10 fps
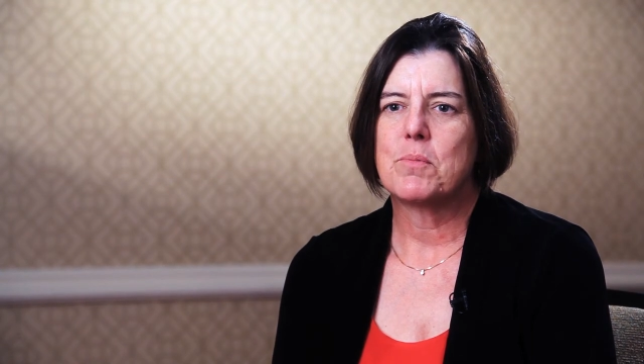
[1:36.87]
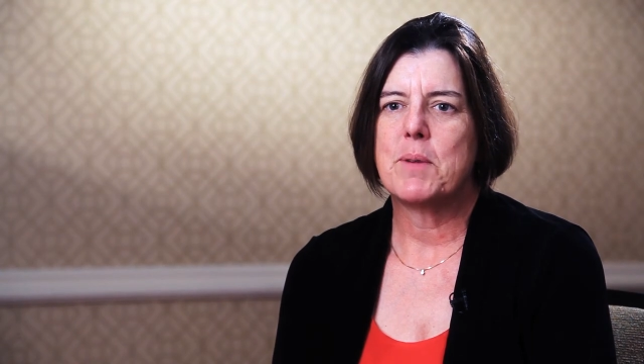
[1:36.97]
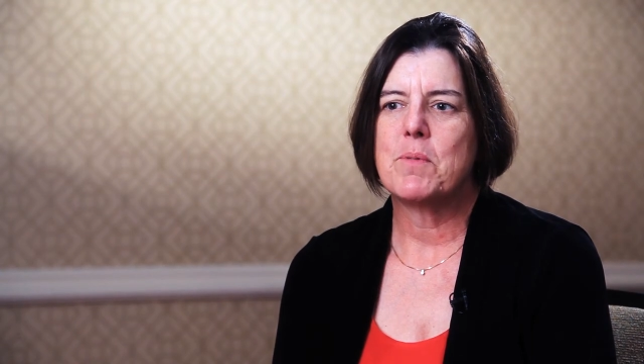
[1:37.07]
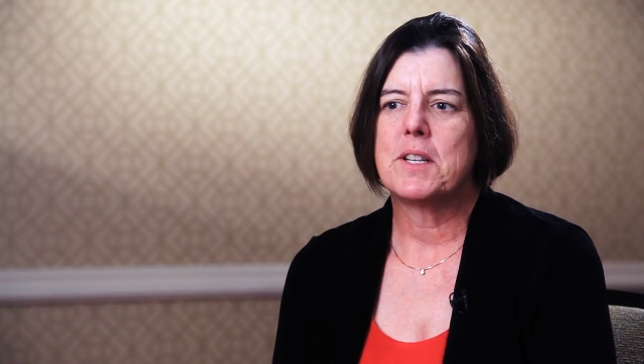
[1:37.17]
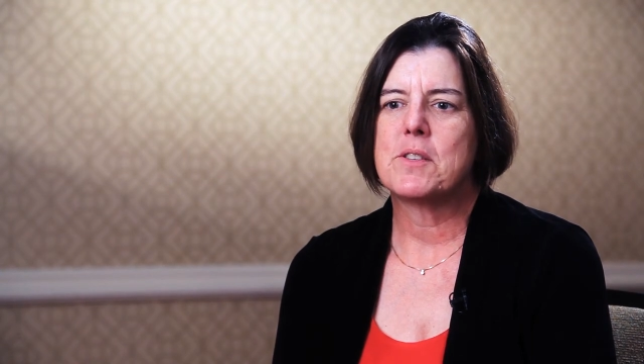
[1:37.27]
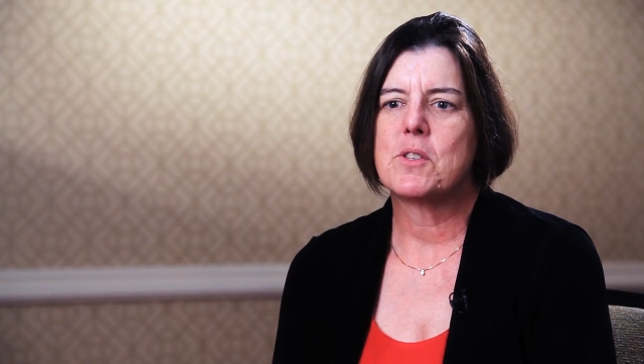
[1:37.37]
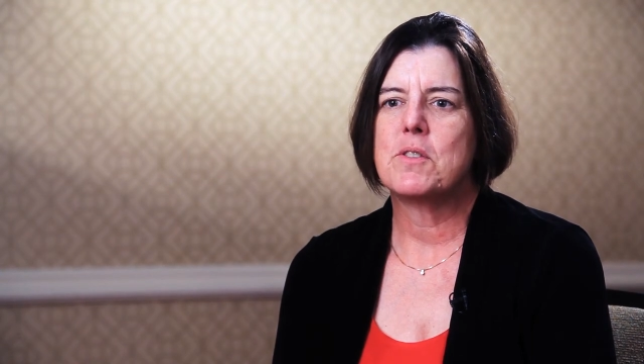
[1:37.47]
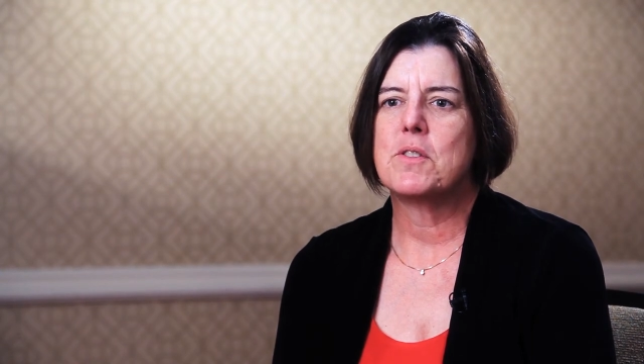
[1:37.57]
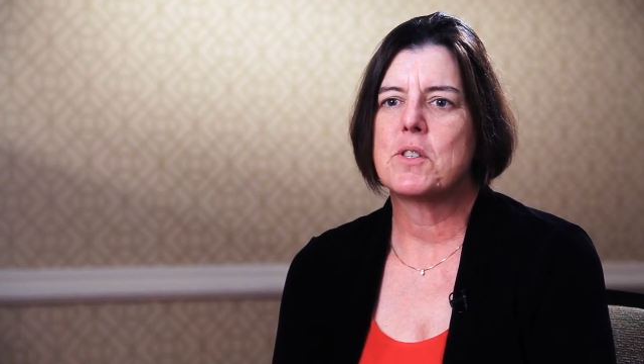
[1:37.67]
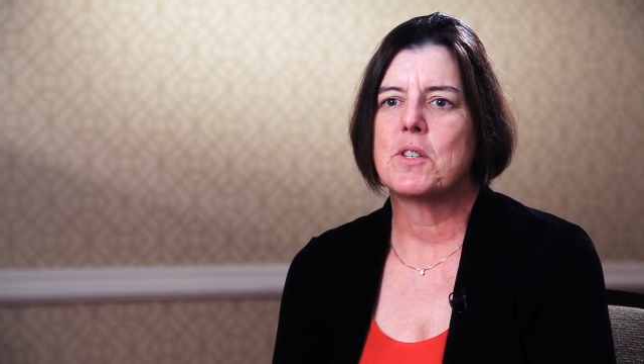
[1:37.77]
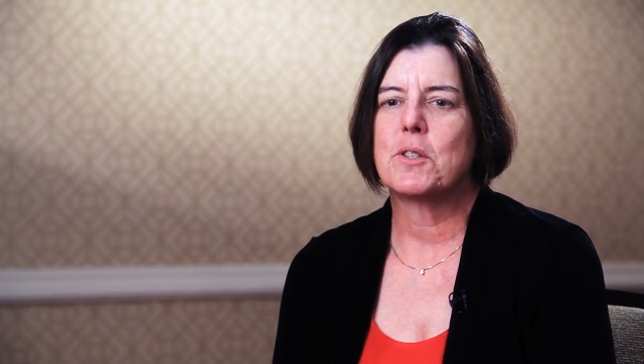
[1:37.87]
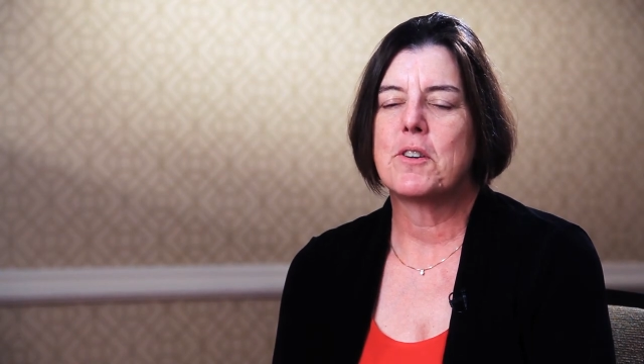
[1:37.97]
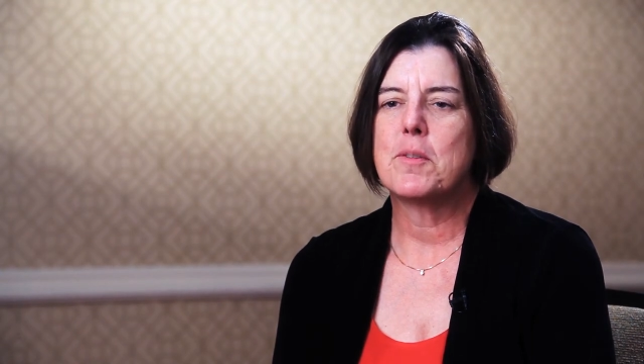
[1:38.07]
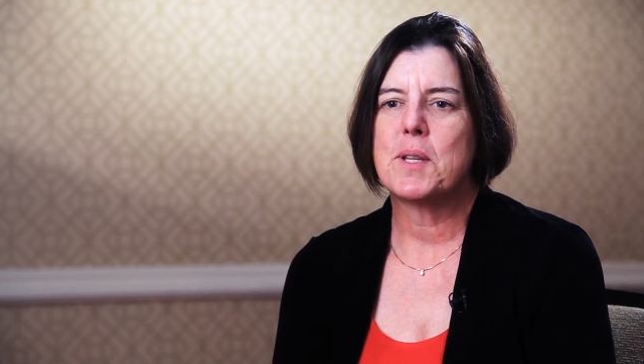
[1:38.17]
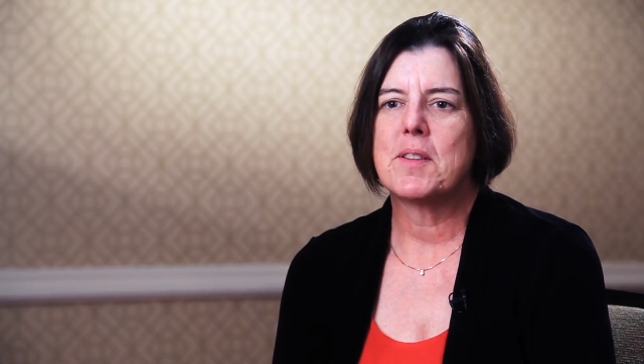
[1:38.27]
We want students to
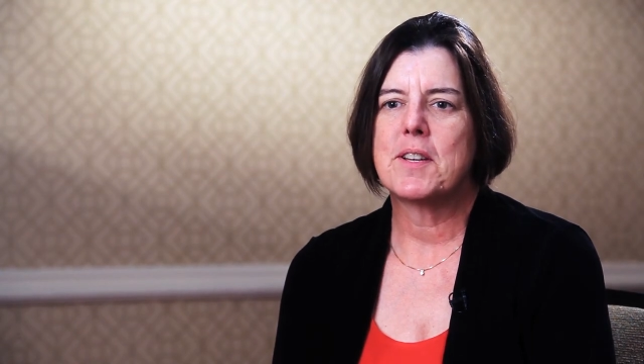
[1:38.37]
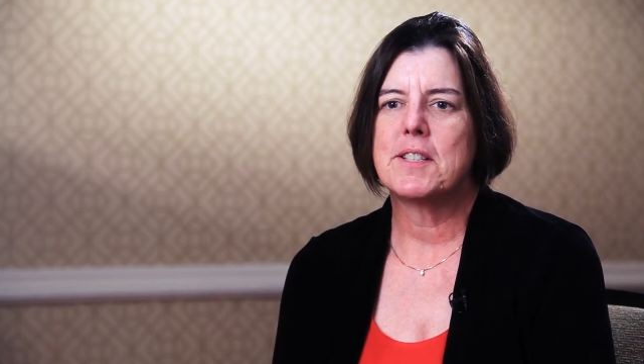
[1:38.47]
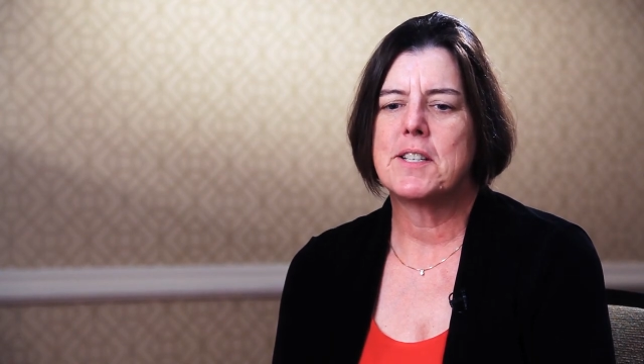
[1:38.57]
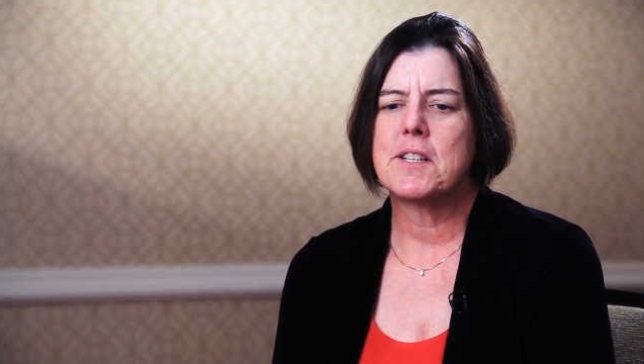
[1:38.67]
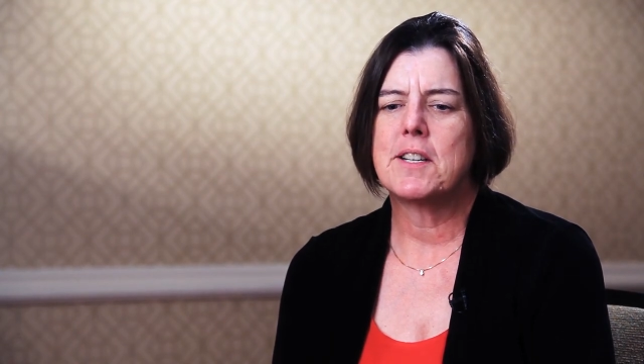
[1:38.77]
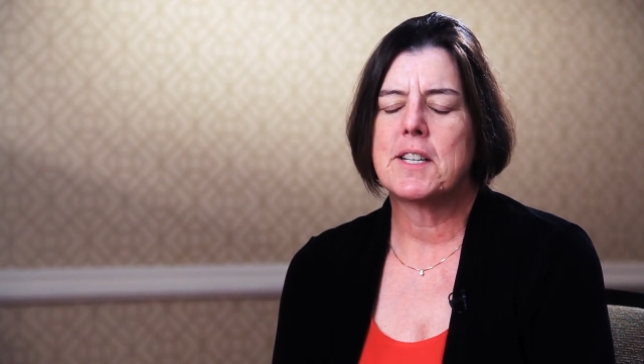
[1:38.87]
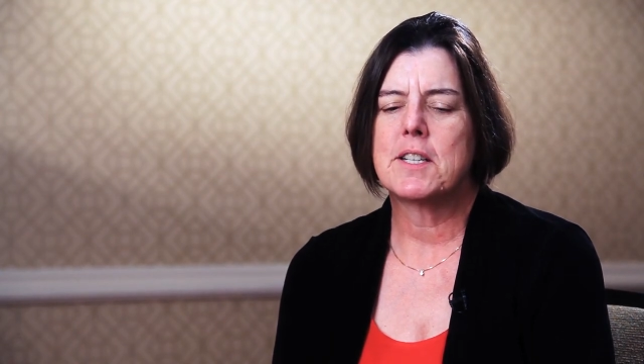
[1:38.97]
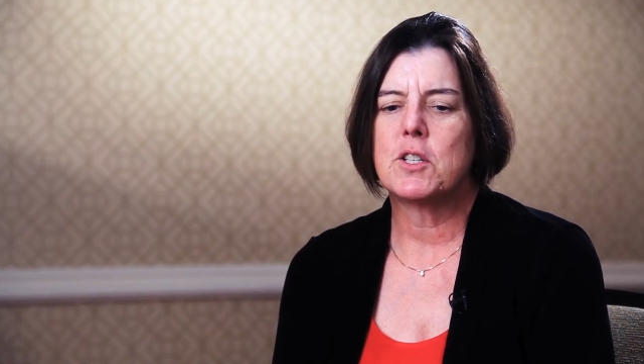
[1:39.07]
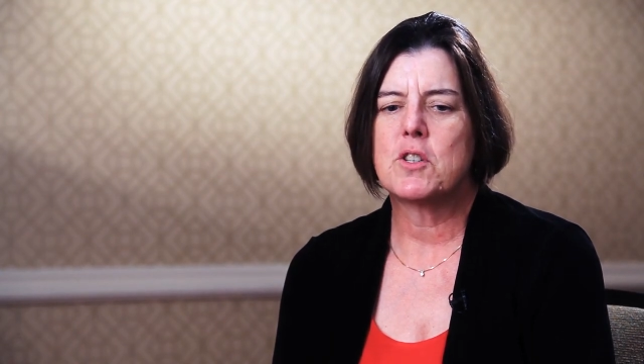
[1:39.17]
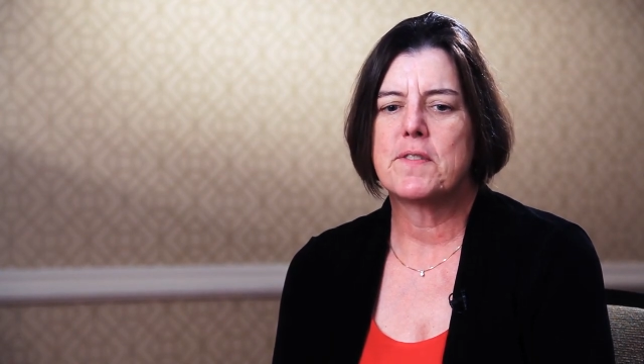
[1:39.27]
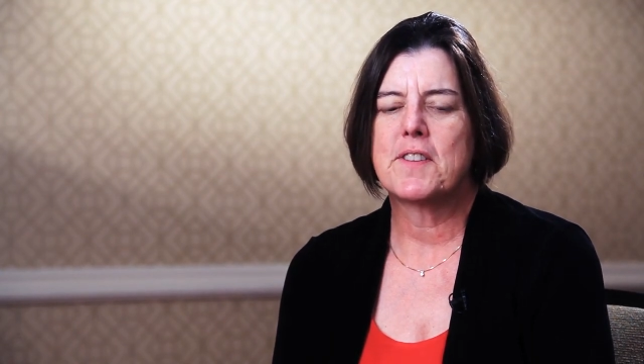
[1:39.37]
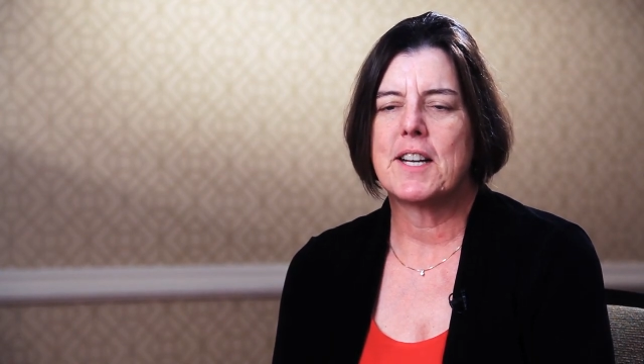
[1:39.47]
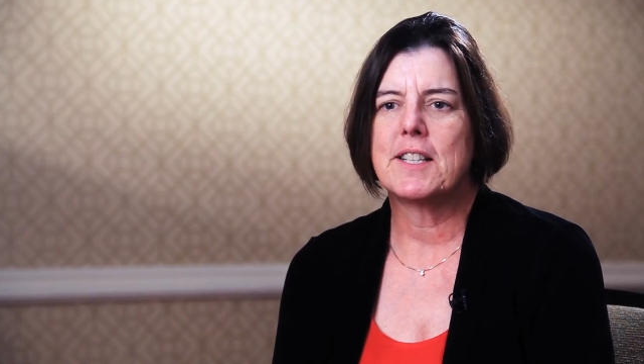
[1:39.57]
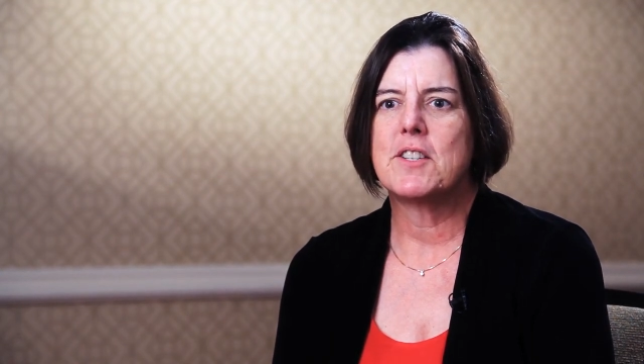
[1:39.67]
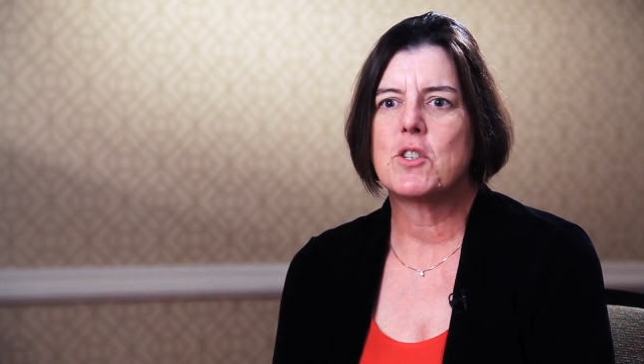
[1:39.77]
learn about the culture of
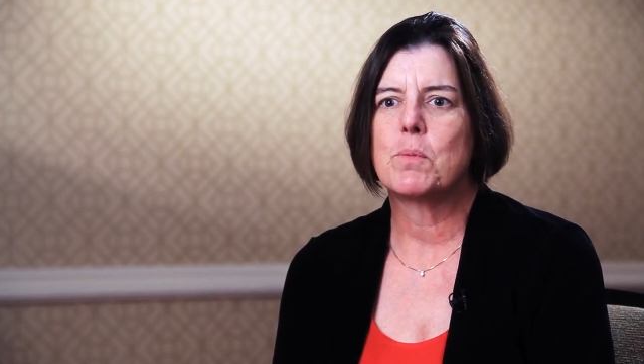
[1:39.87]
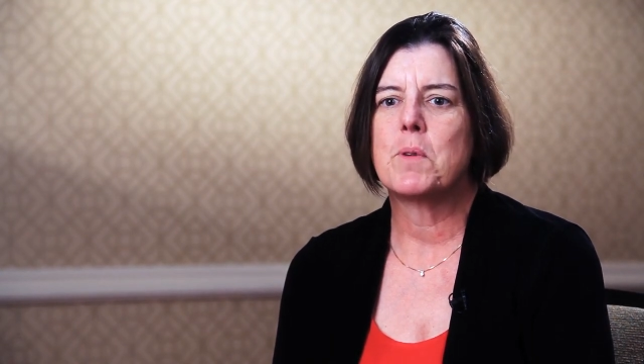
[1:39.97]
college.